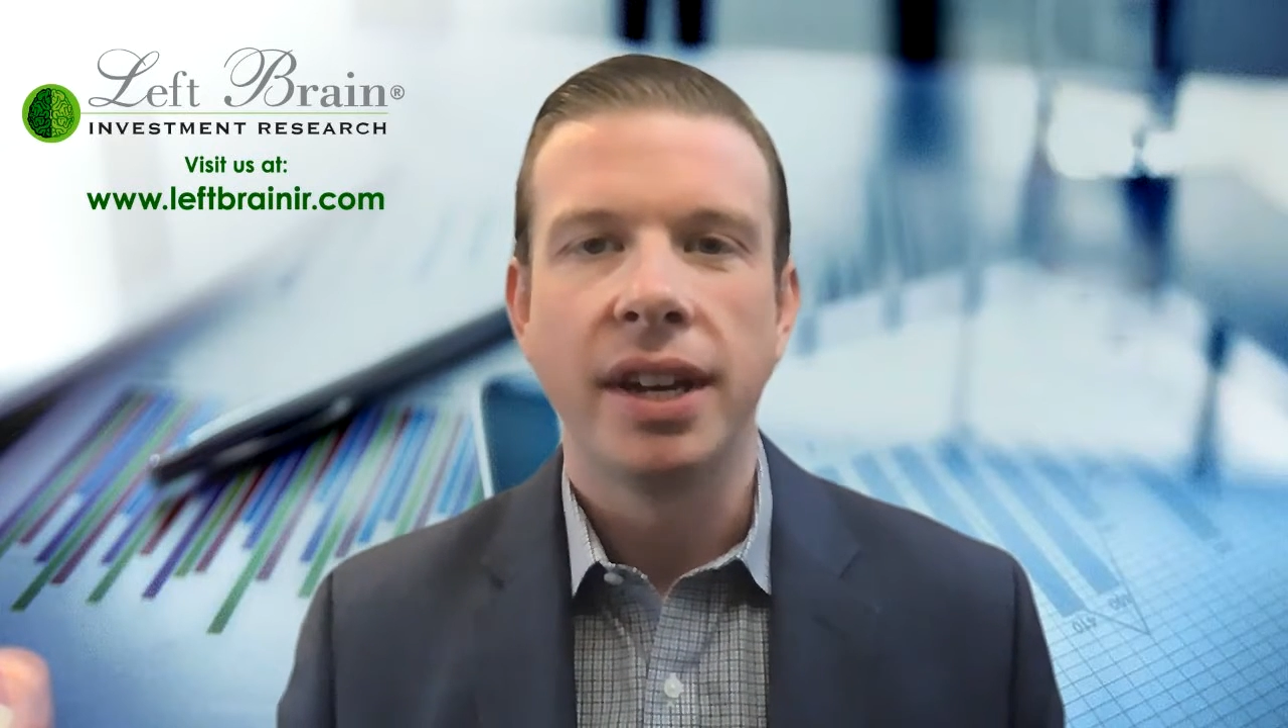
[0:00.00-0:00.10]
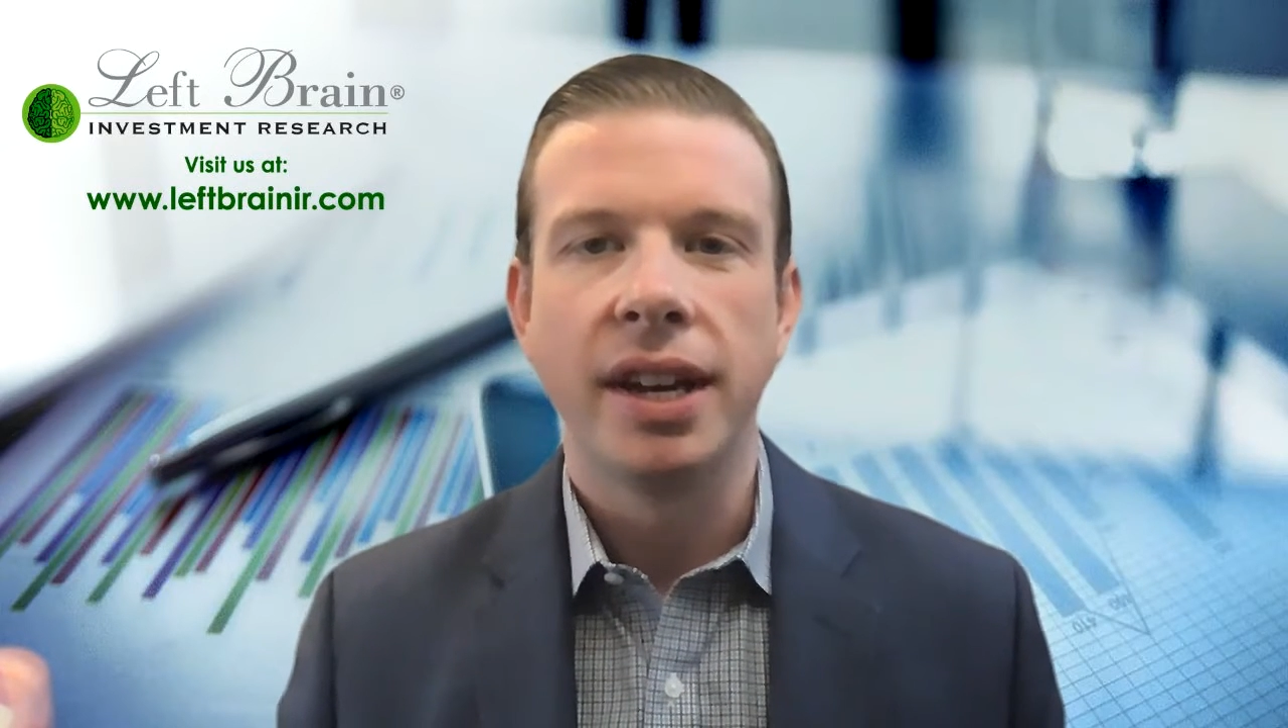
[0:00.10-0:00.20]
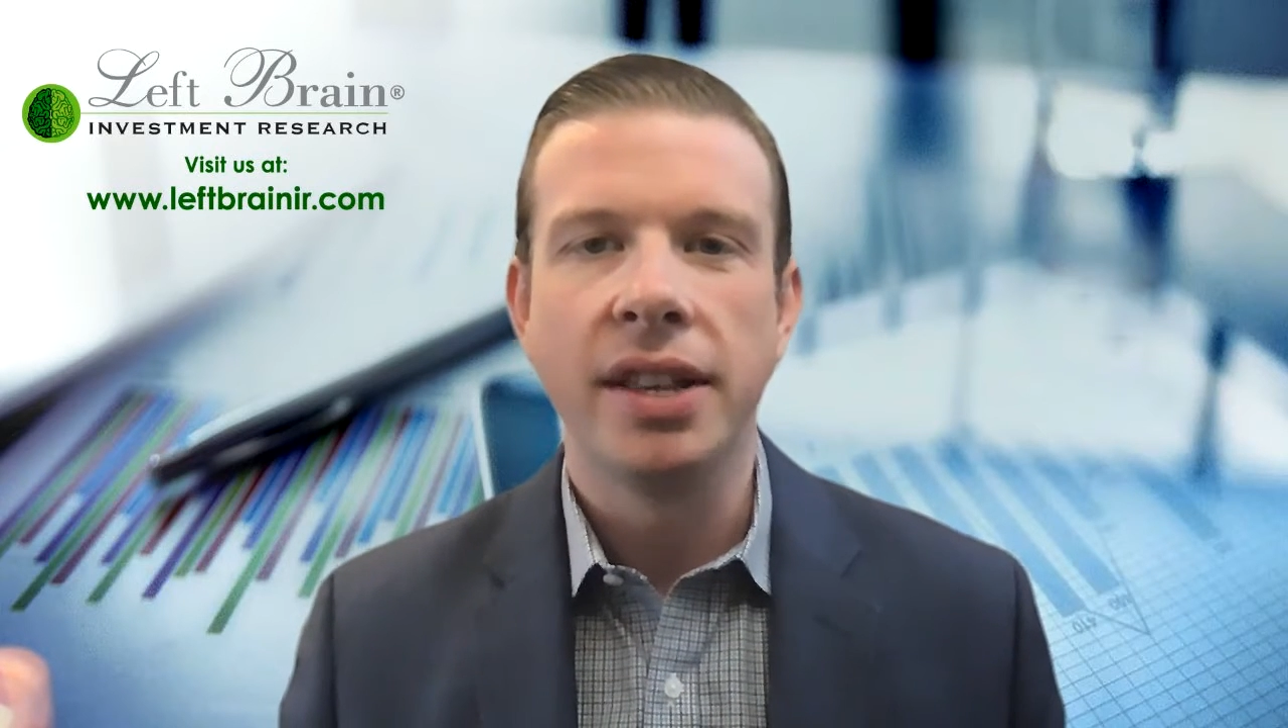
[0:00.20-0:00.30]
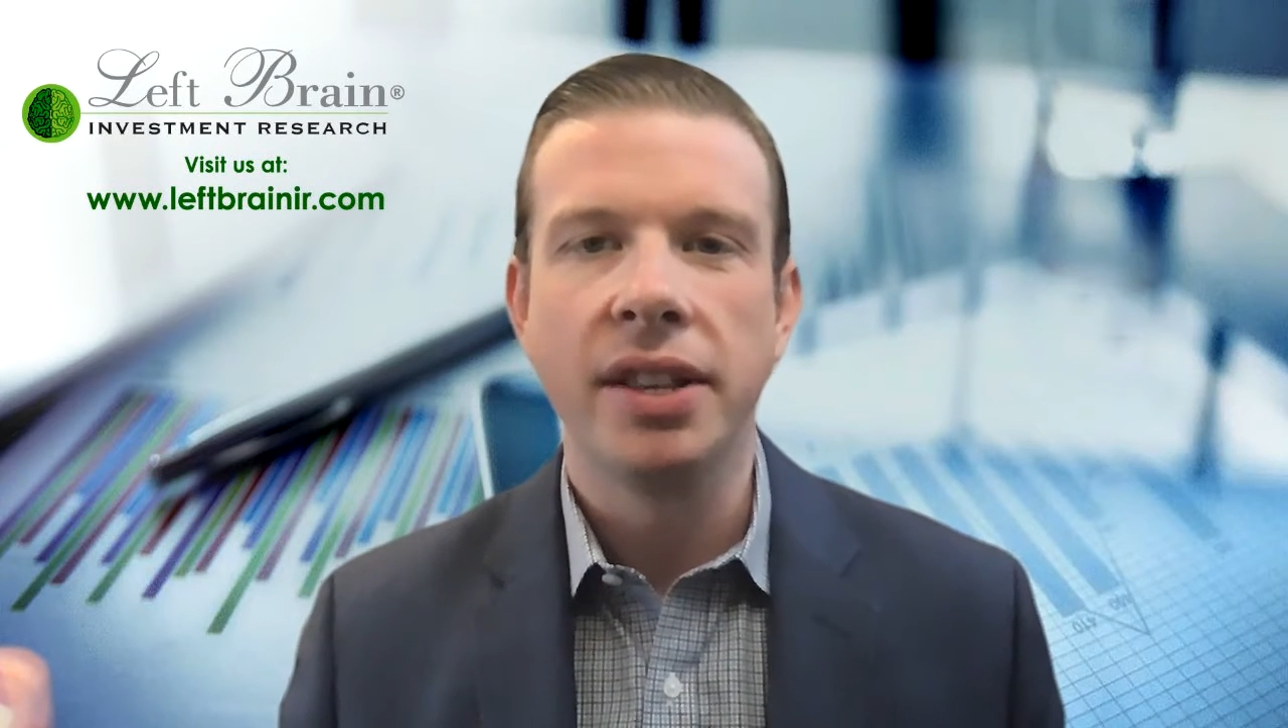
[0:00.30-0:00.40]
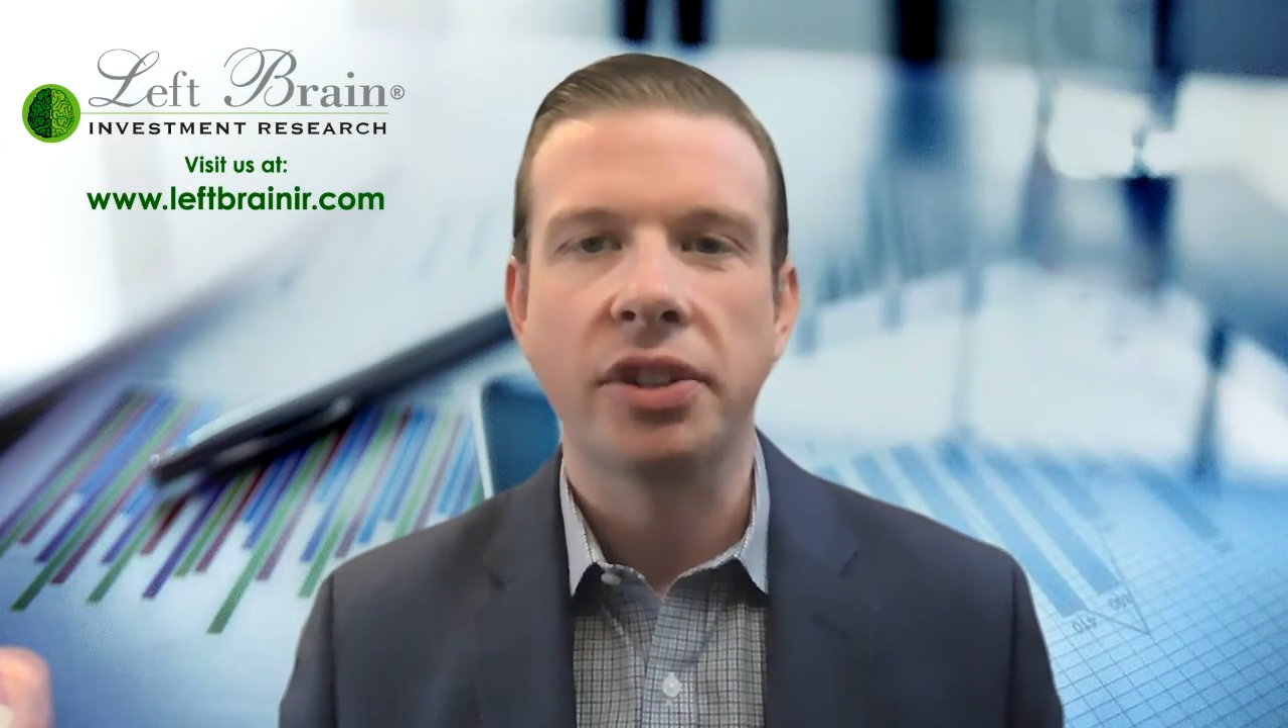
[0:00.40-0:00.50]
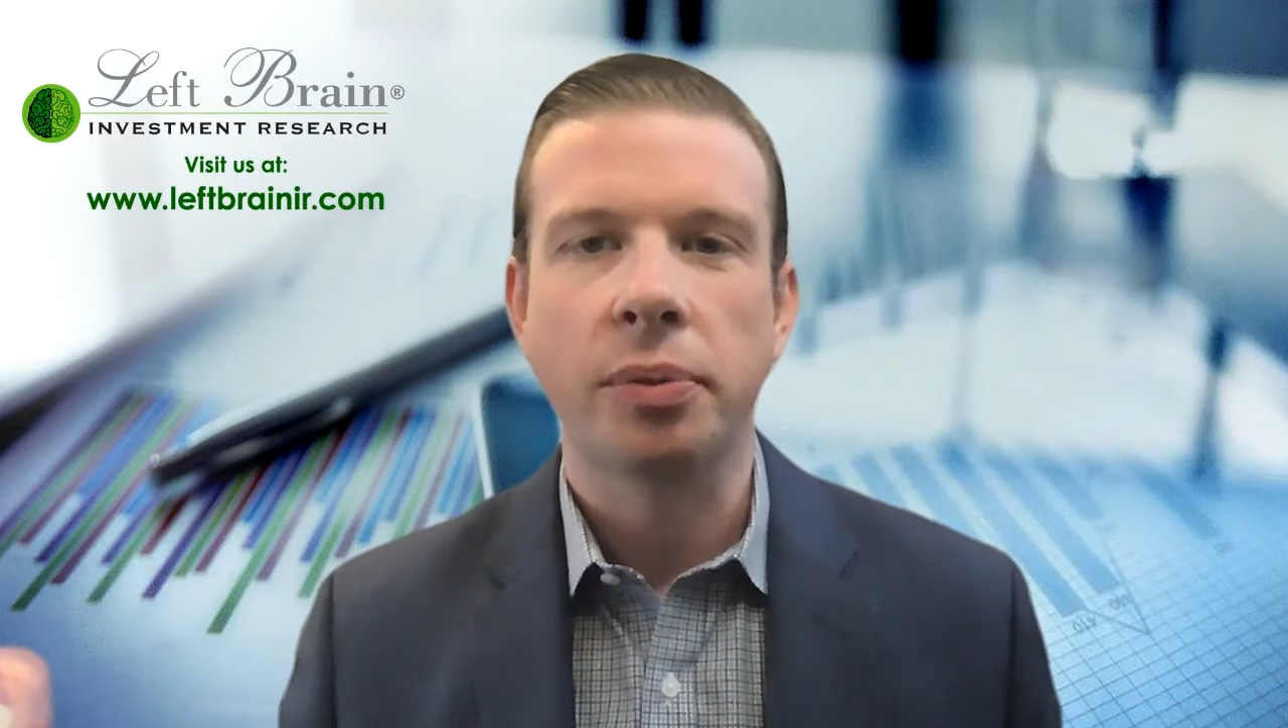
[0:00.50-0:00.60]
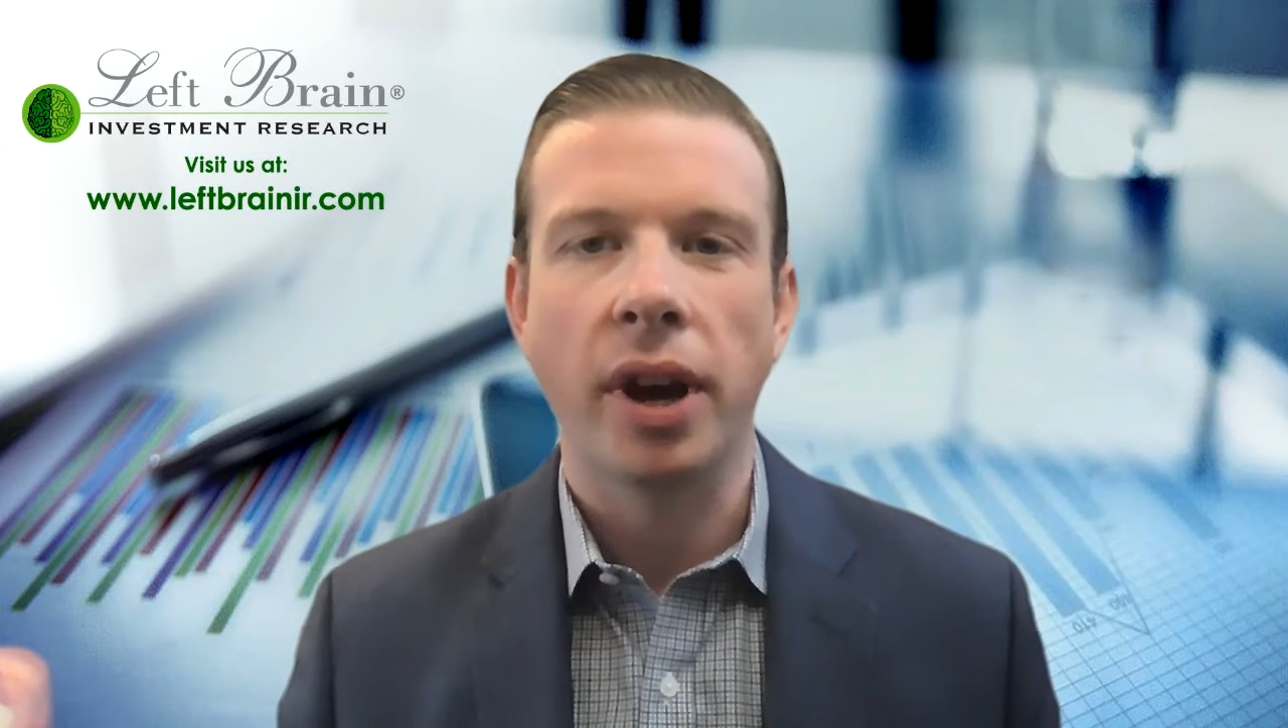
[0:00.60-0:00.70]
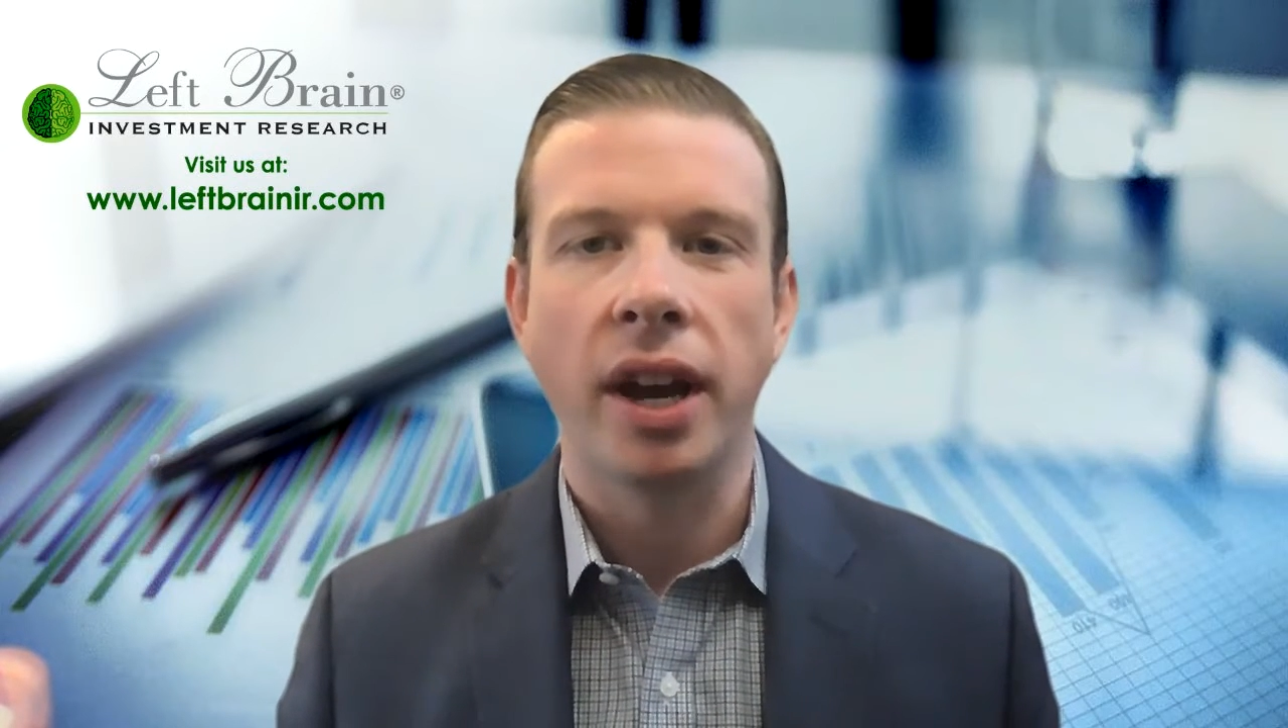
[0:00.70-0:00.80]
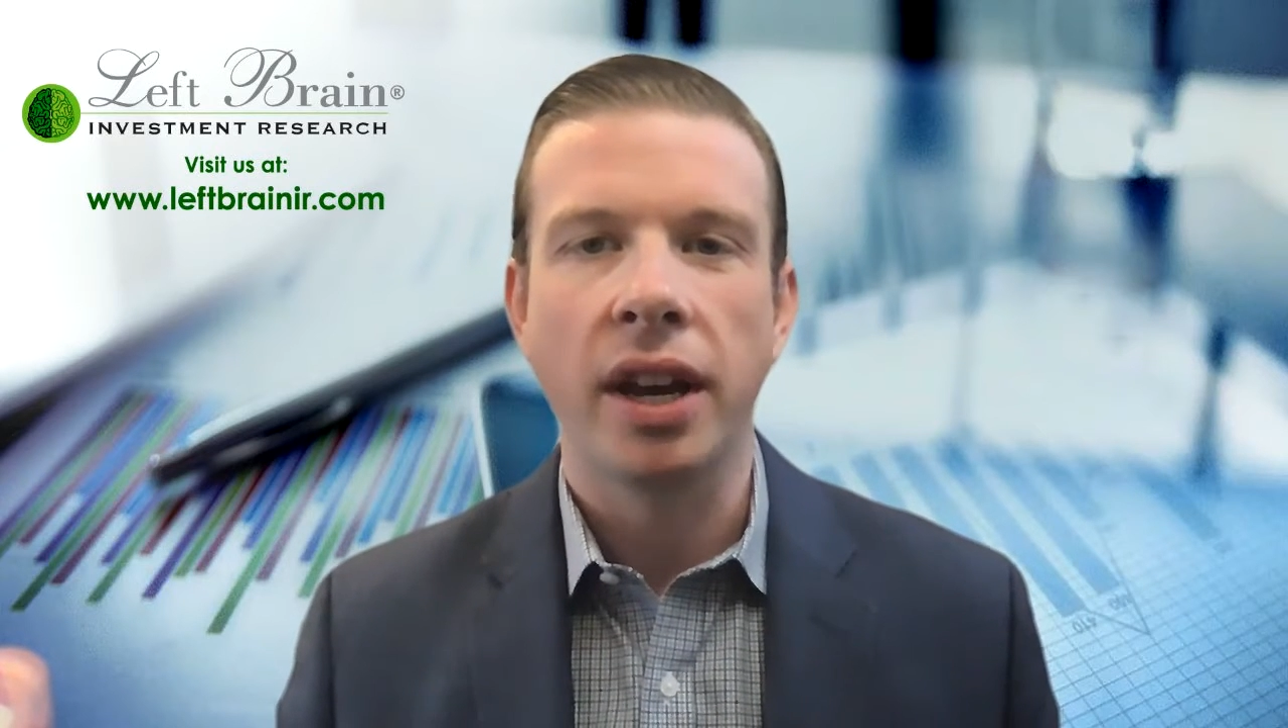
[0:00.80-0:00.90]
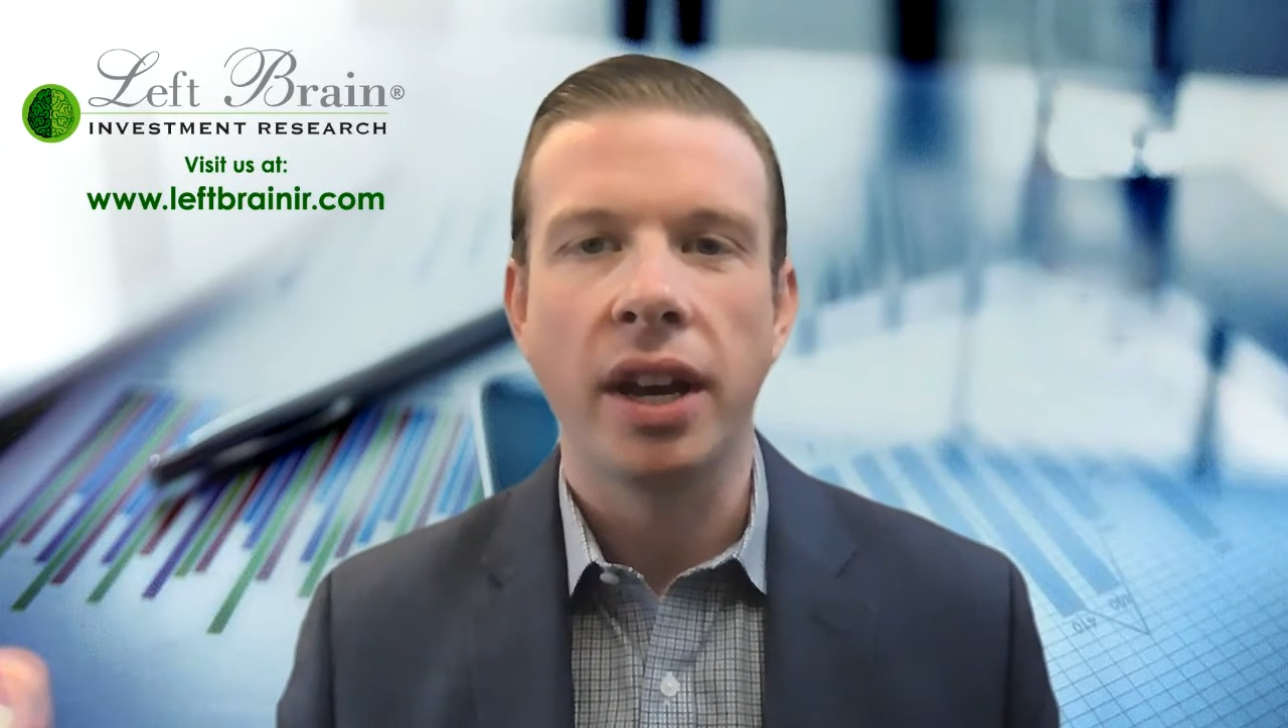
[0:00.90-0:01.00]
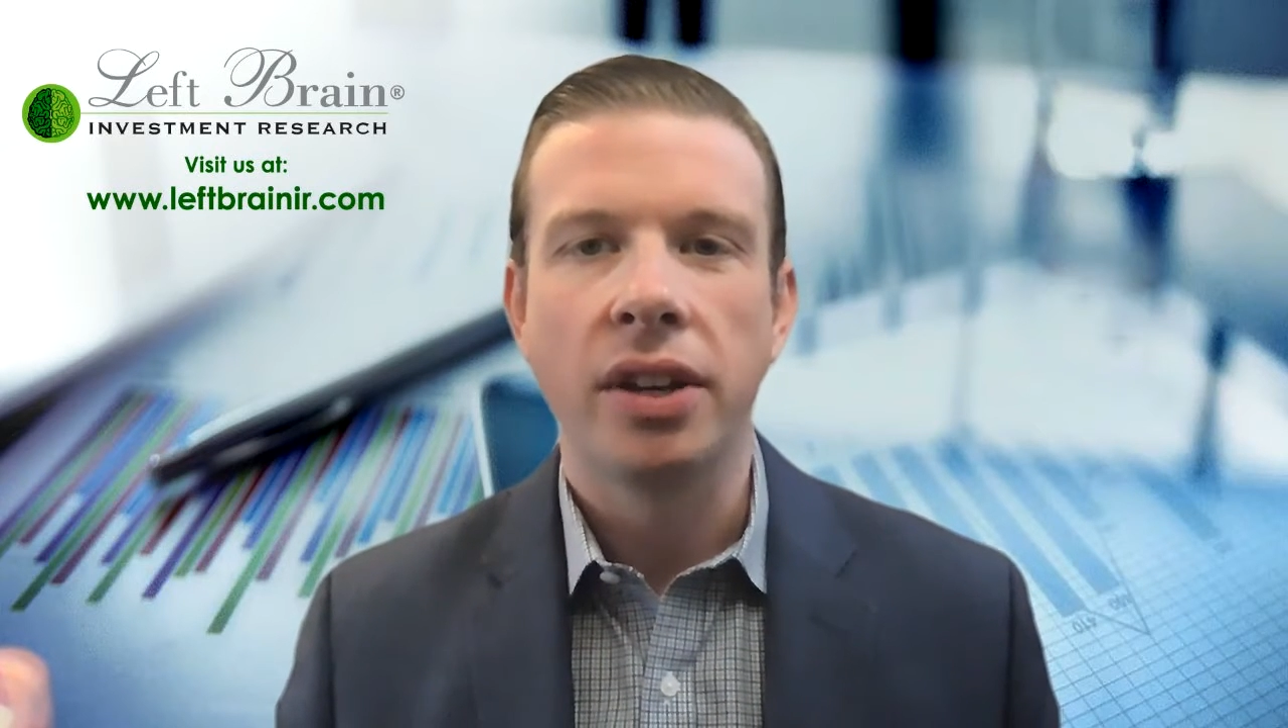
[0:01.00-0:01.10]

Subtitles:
In this way,